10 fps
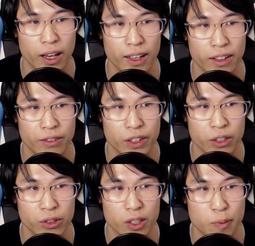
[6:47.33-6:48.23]
add a
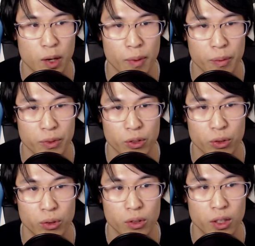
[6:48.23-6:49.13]
video that's pop up
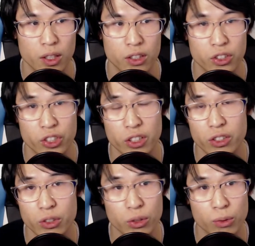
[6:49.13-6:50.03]
to
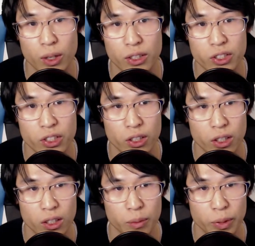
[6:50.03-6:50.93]
suggest to watch,
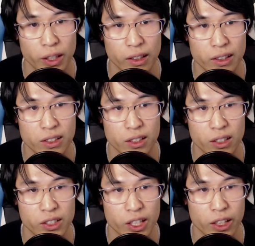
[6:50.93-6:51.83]

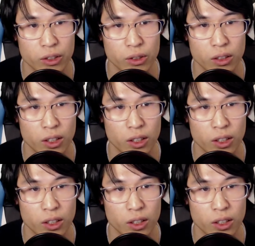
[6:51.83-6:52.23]
playlist, channel.